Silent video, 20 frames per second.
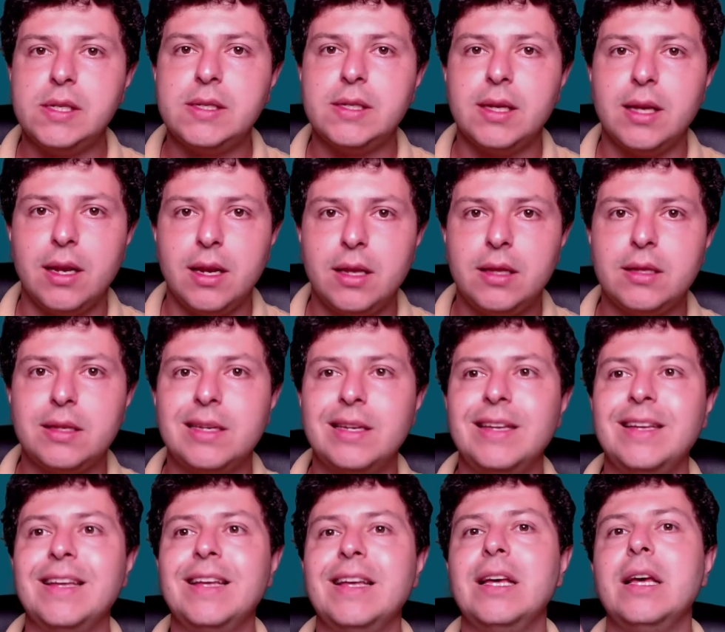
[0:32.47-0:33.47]
in it,
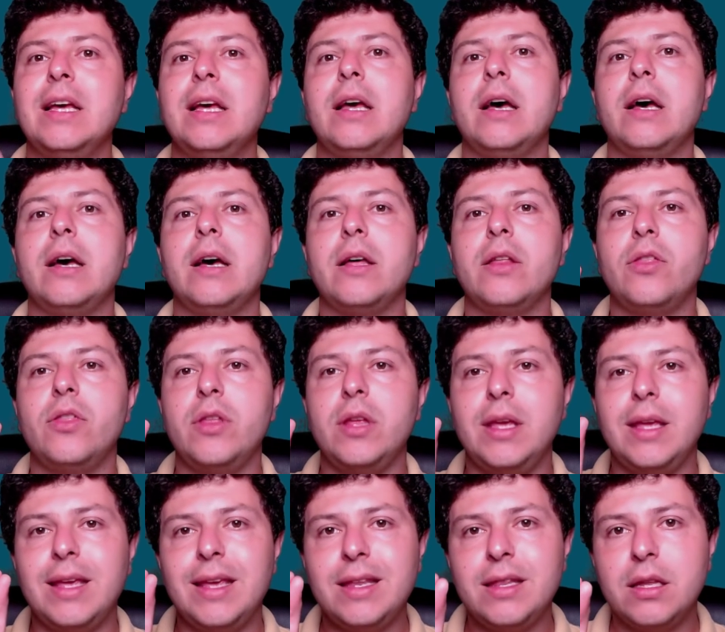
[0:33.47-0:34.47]

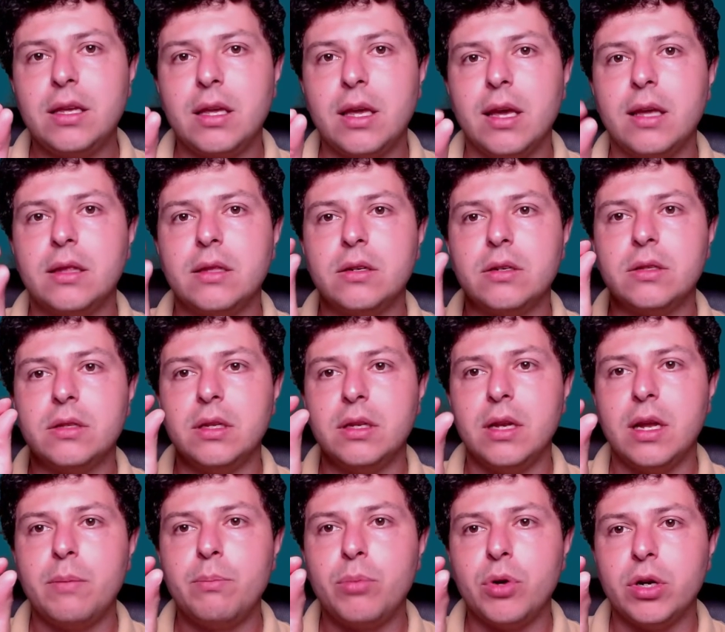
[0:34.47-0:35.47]
the indicator, the
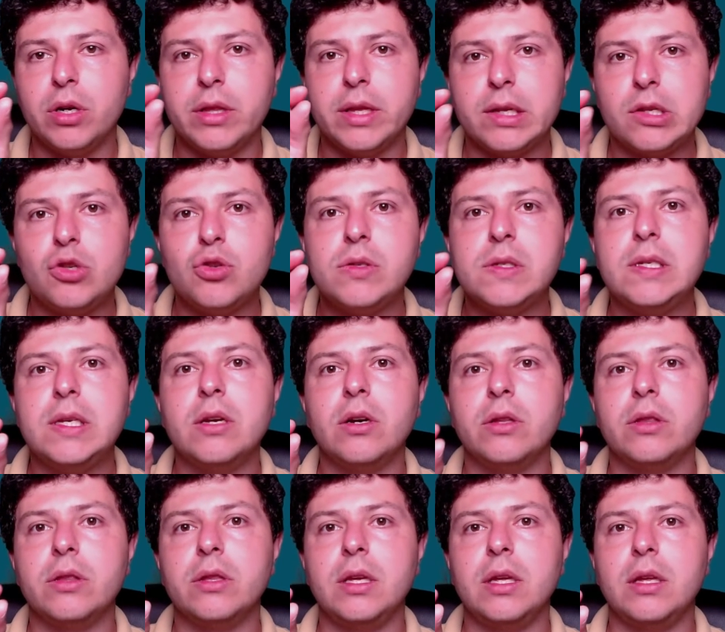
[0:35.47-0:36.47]
number that you see
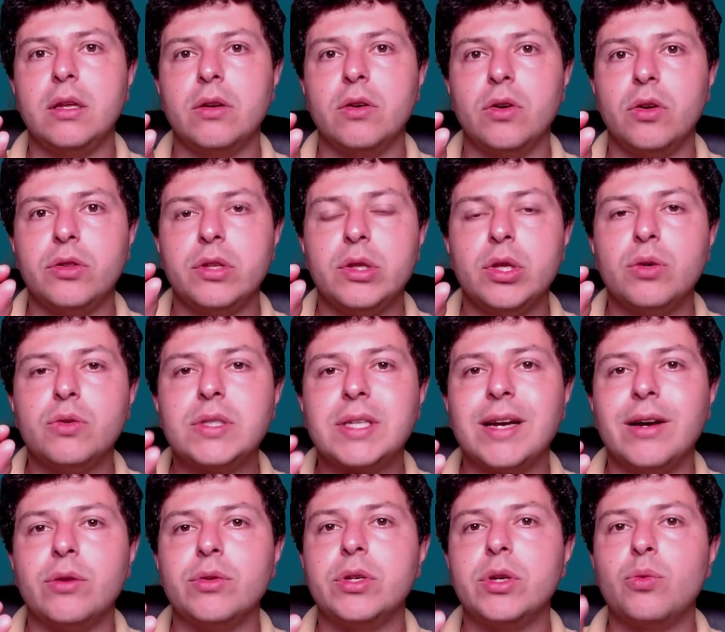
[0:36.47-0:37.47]
on the dose
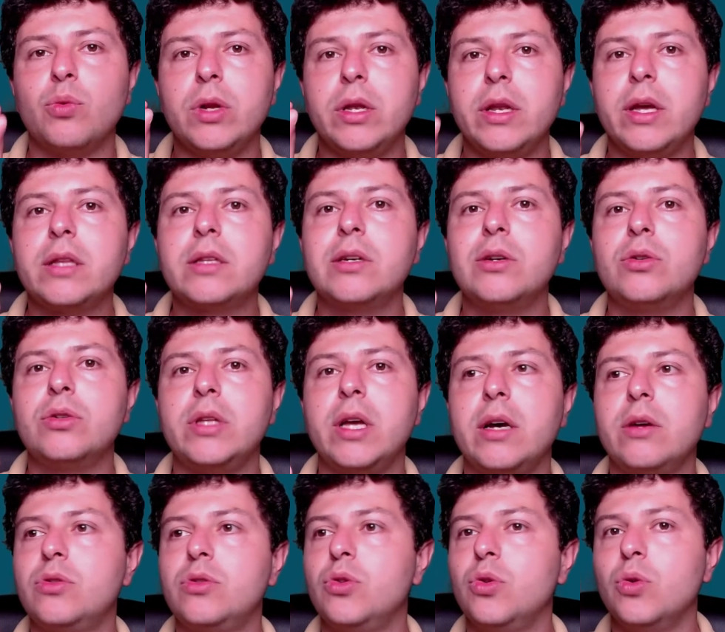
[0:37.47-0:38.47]
counter will not go
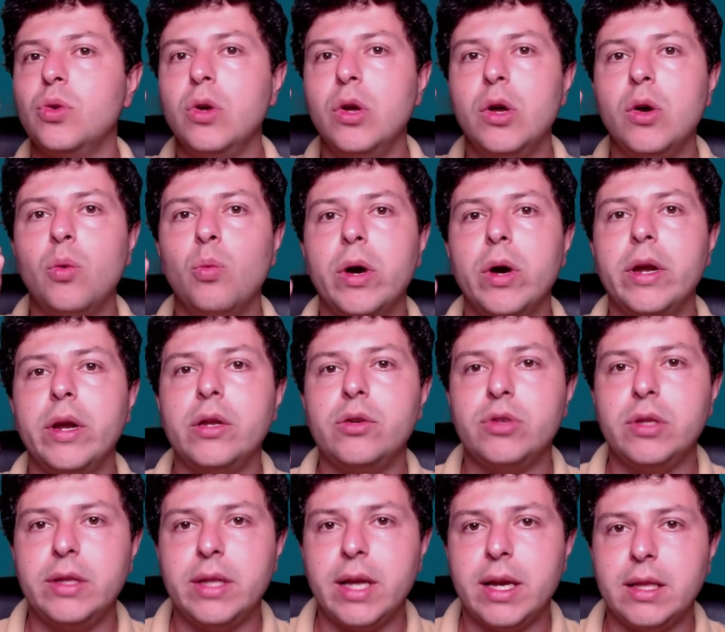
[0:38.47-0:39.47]
down to
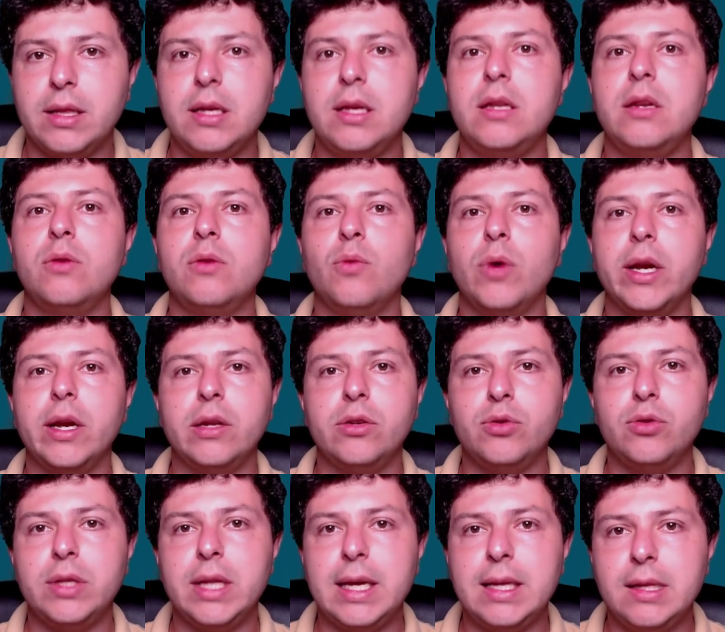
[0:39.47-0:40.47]
119,
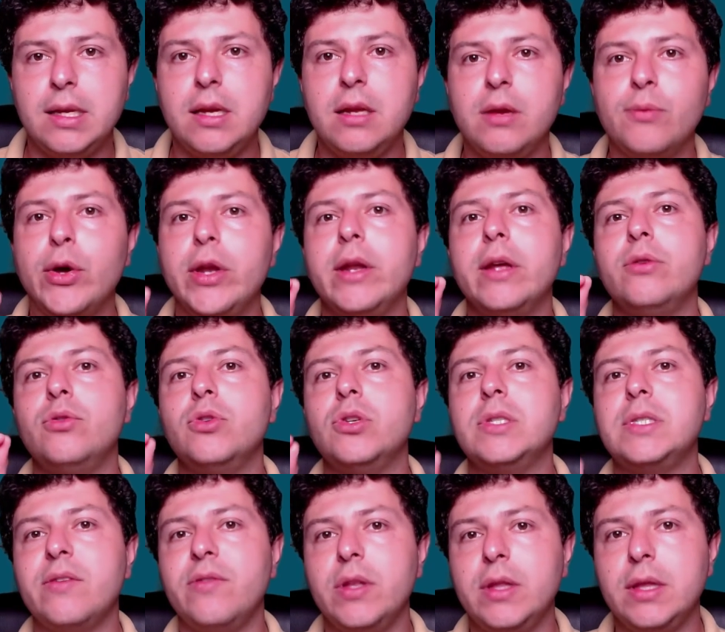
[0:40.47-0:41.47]
118,
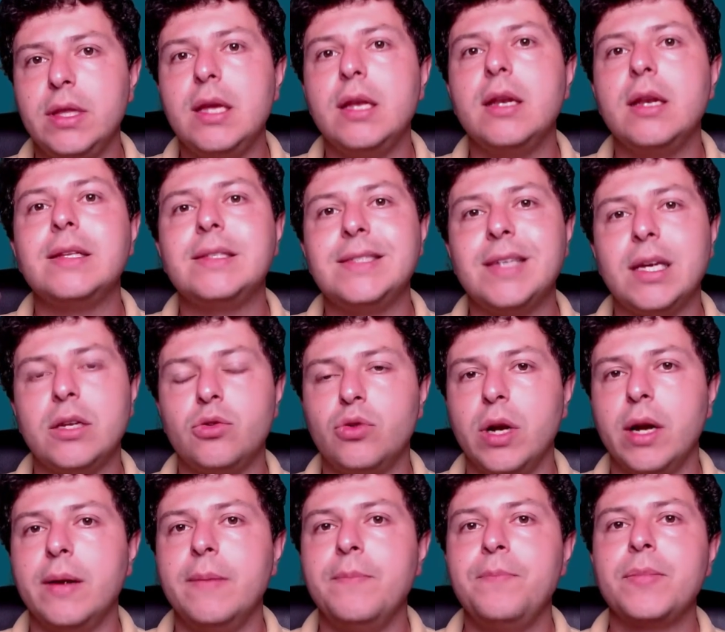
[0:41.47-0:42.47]
117,
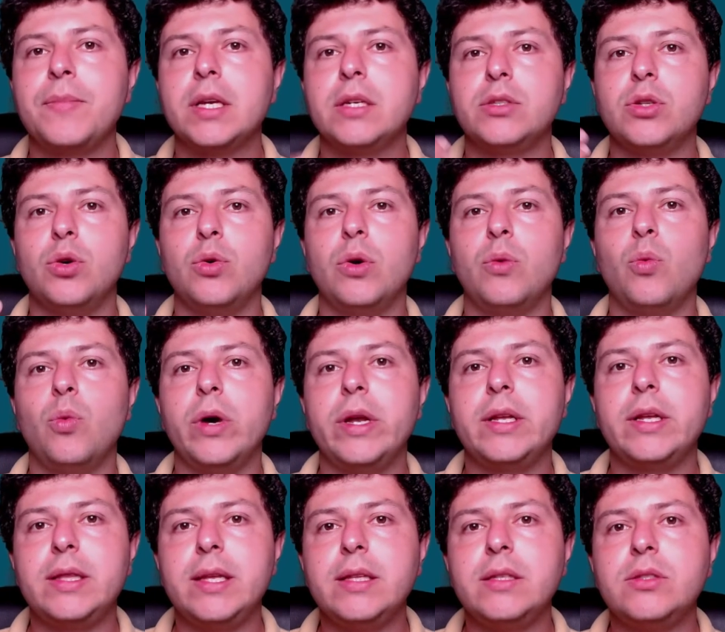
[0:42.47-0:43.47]
etc. So what
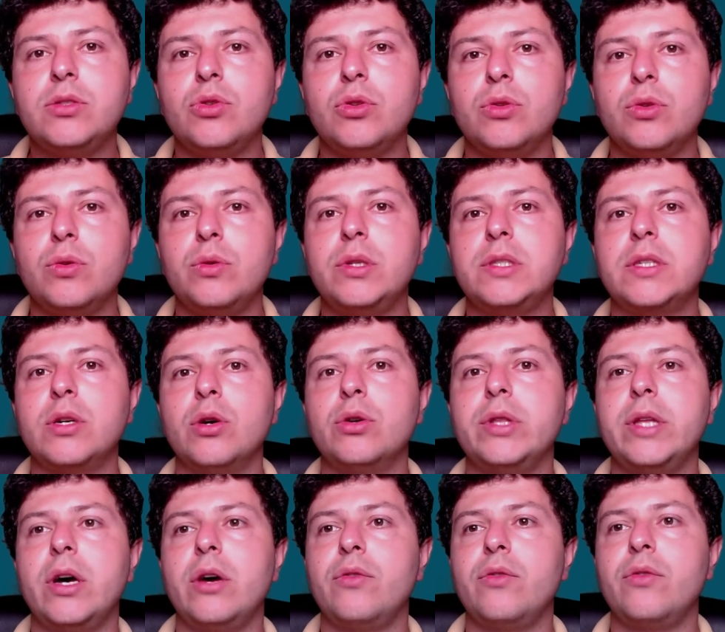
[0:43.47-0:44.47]
it tends to do is go
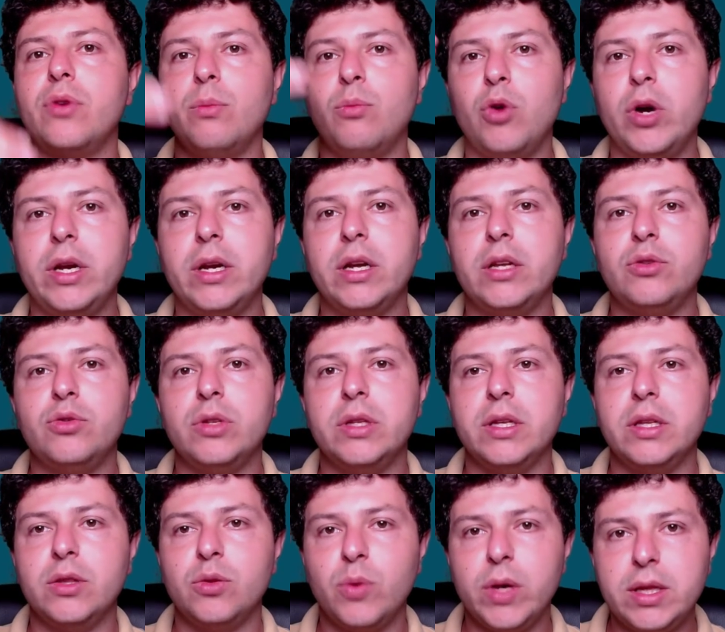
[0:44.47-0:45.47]
down from
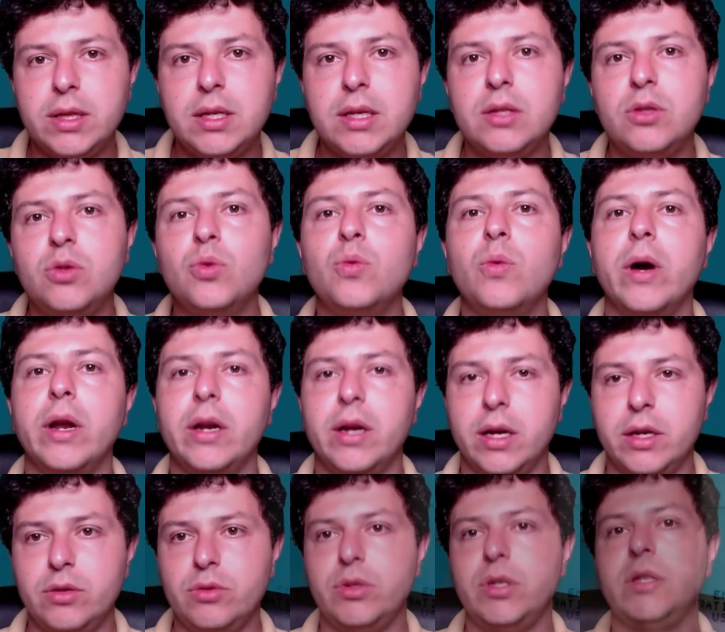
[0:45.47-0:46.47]
120 to
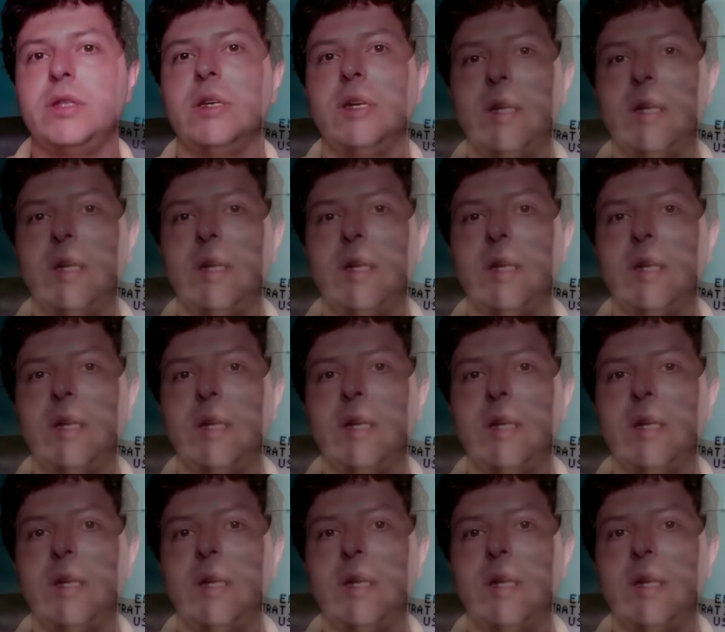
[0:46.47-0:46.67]
100,